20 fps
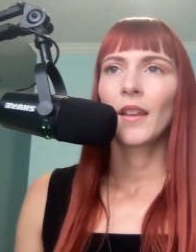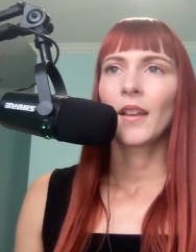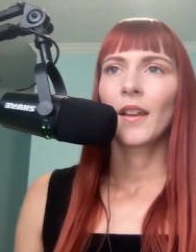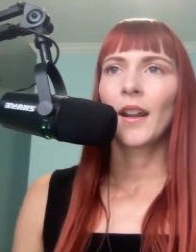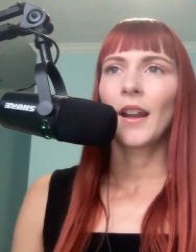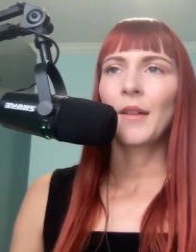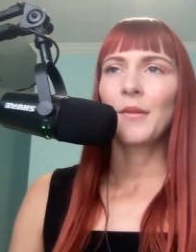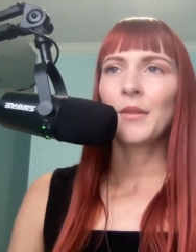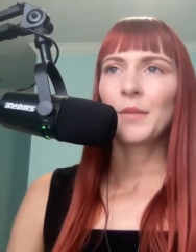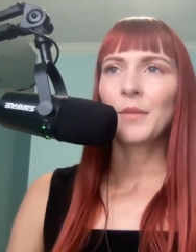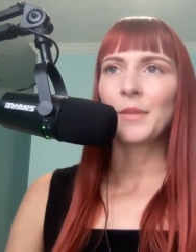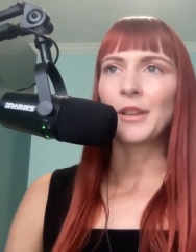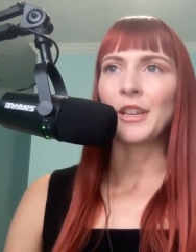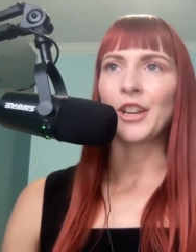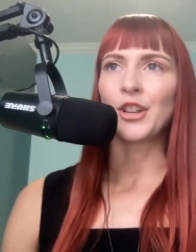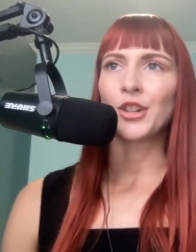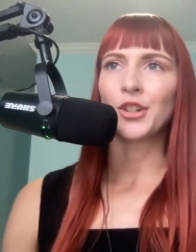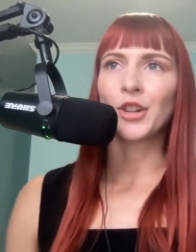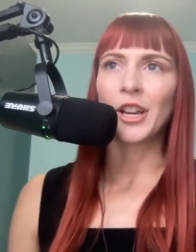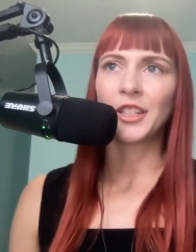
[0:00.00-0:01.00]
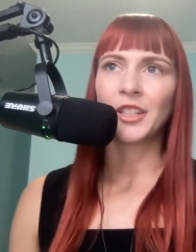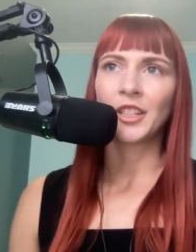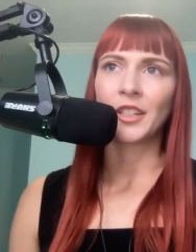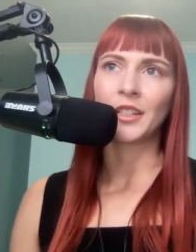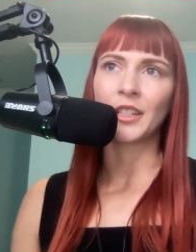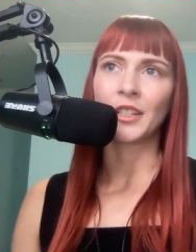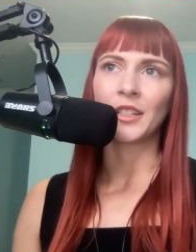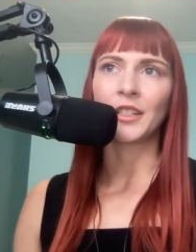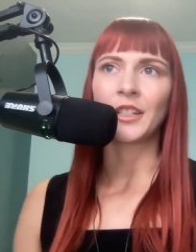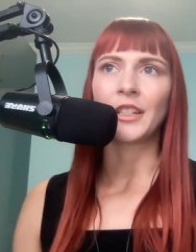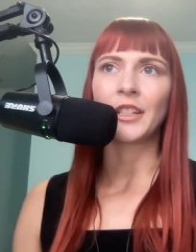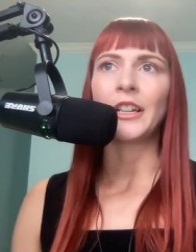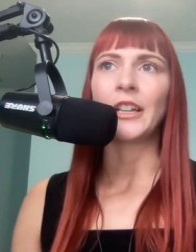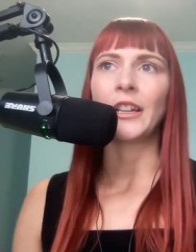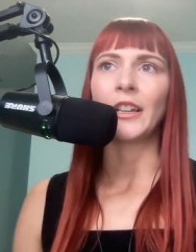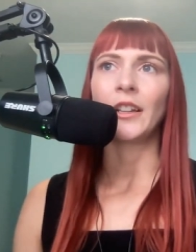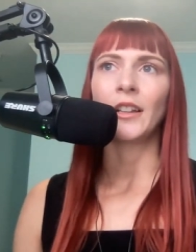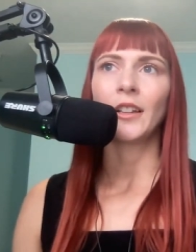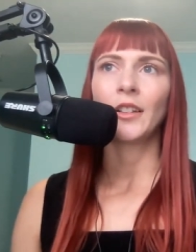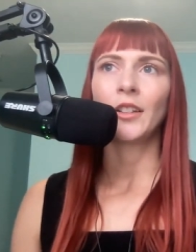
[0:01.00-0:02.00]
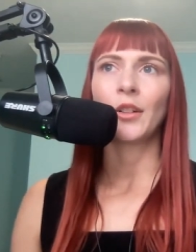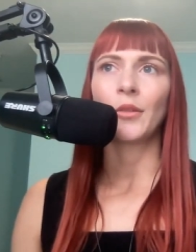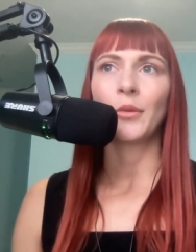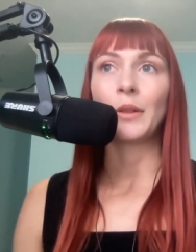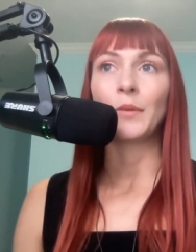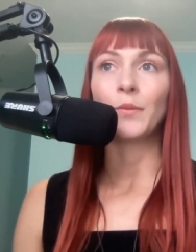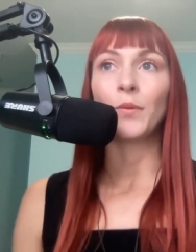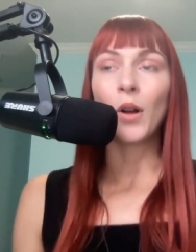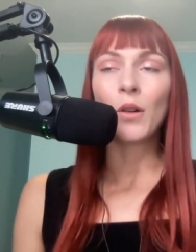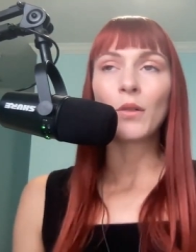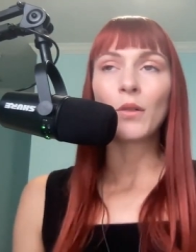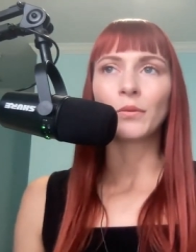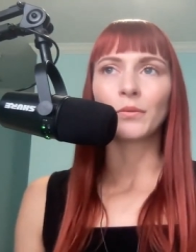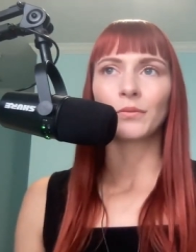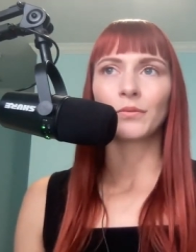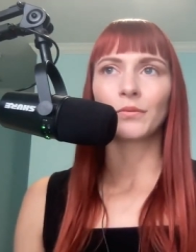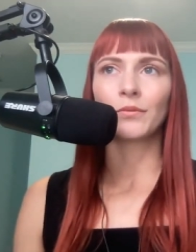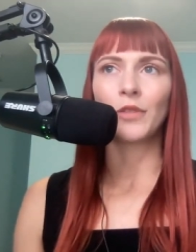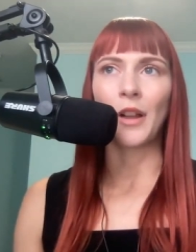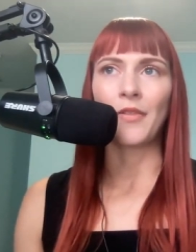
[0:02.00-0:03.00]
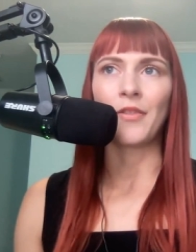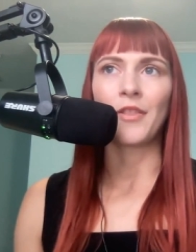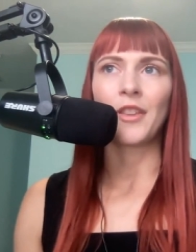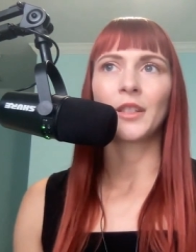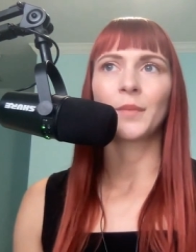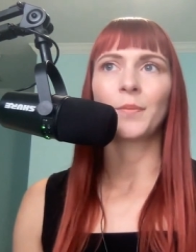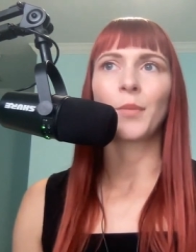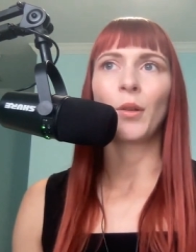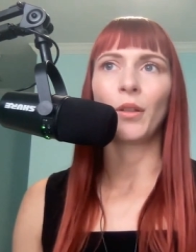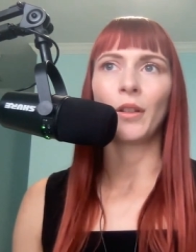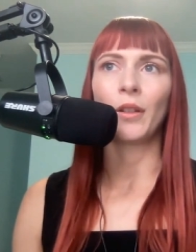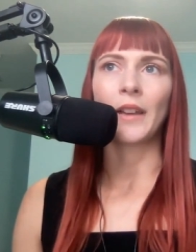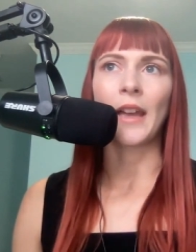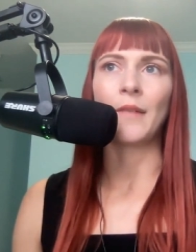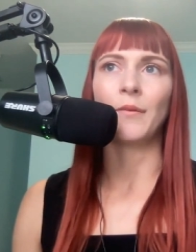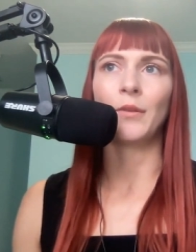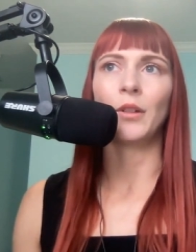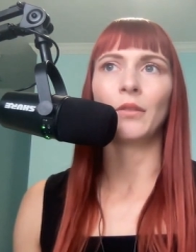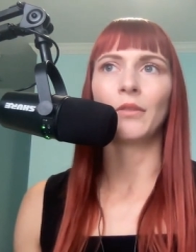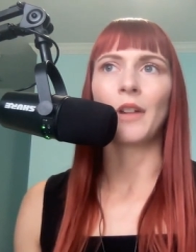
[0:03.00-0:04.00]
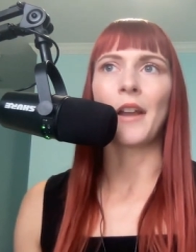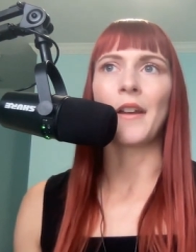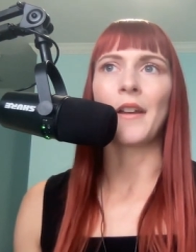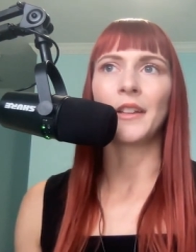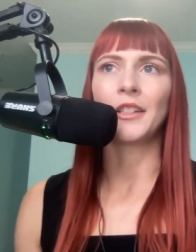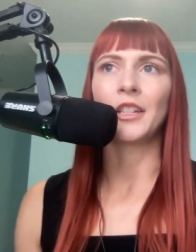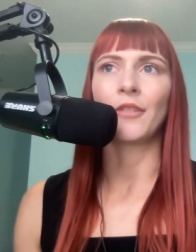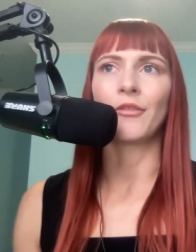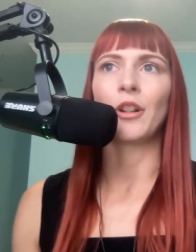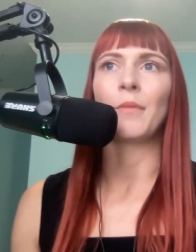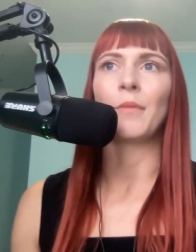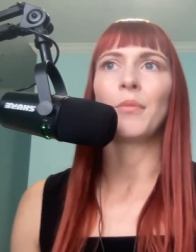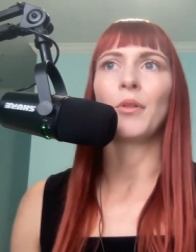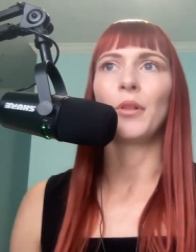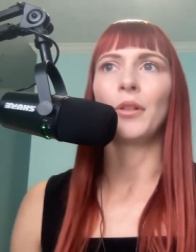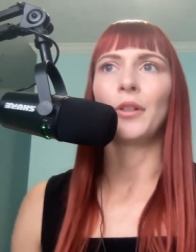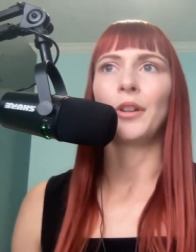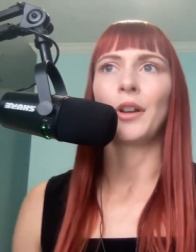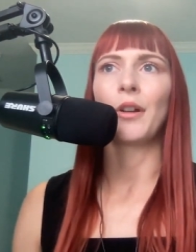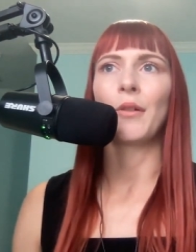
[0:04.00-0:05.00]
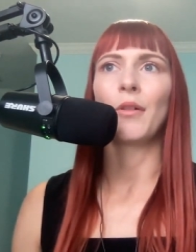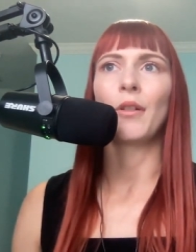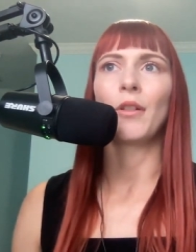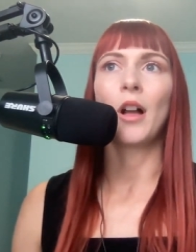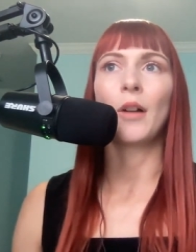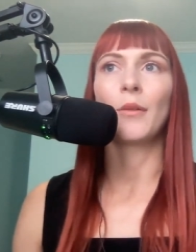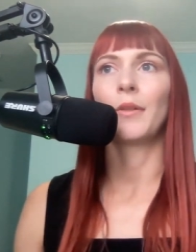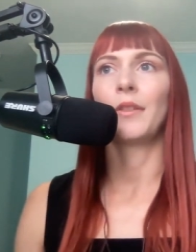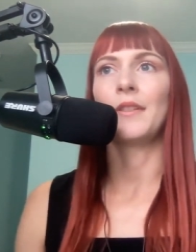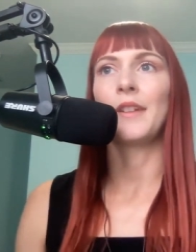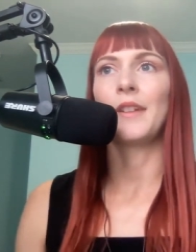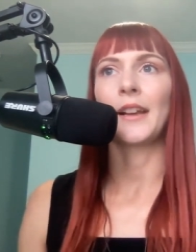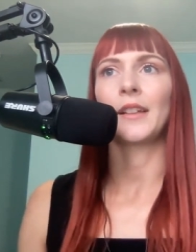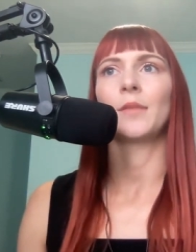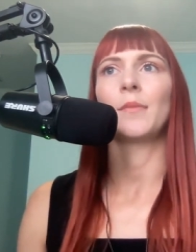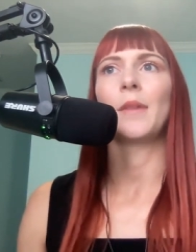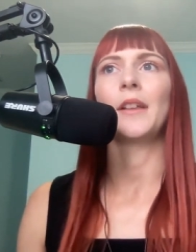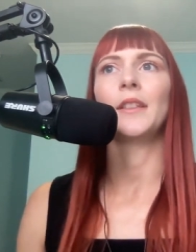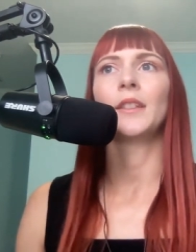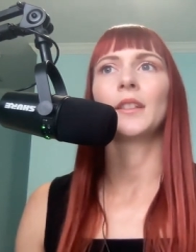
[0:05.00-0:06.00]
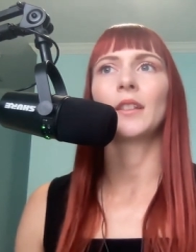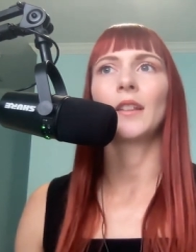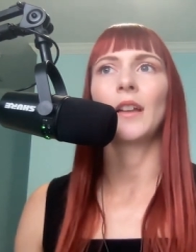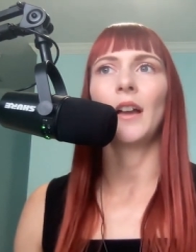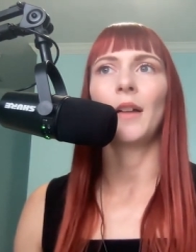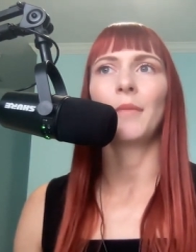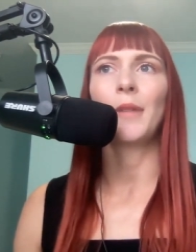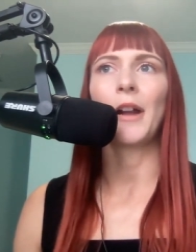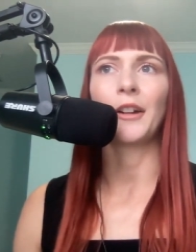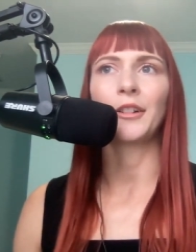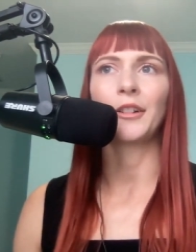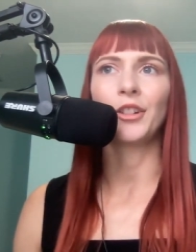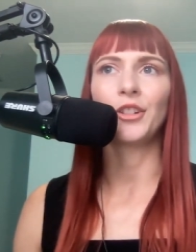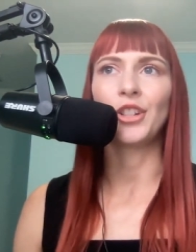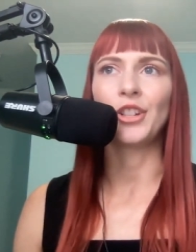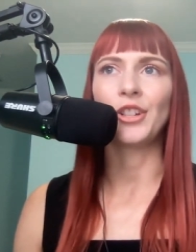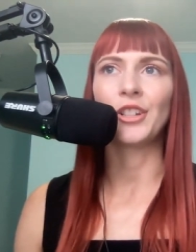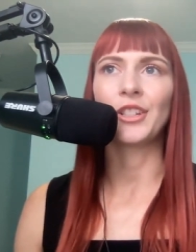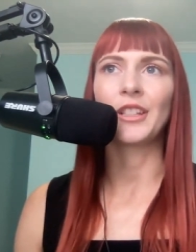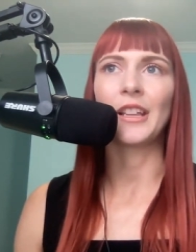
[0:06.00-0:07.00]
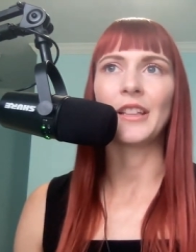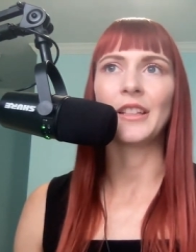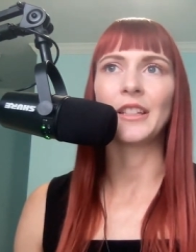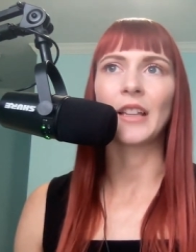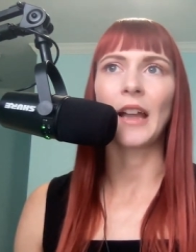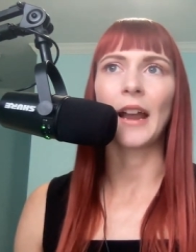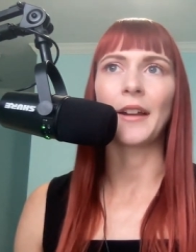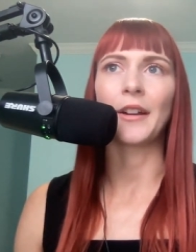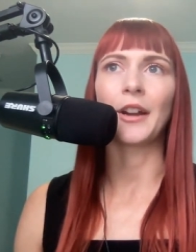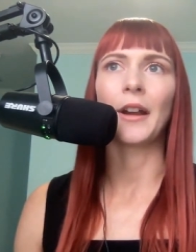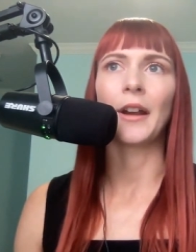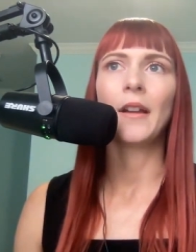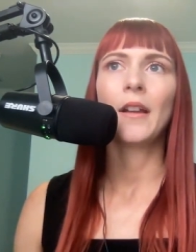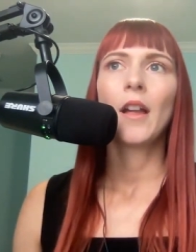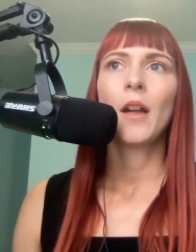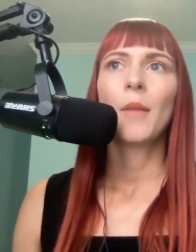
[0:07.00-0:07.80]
I would be interested to see, we won't run this poll again. We'll run a different poll to go along with next month's Practically Genius Insider.